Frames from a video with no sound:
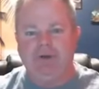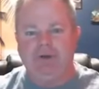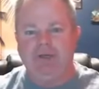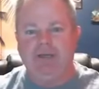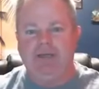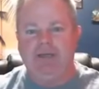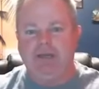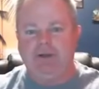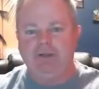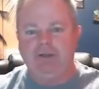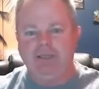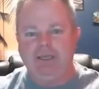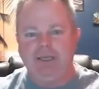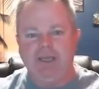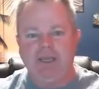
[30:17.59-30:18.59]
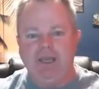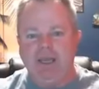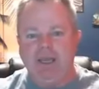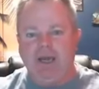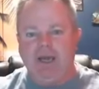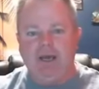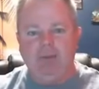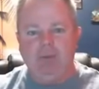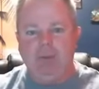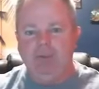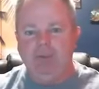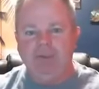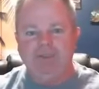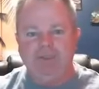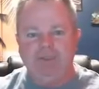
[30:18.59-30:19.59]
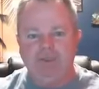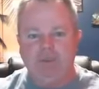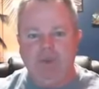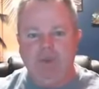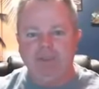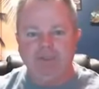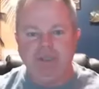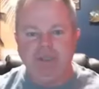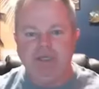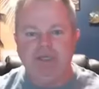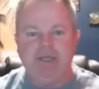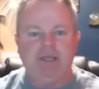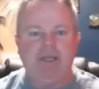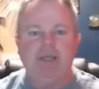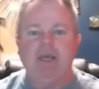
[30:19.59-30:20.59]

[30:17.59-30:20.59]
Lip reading: 30-day guarantee, win-win situation.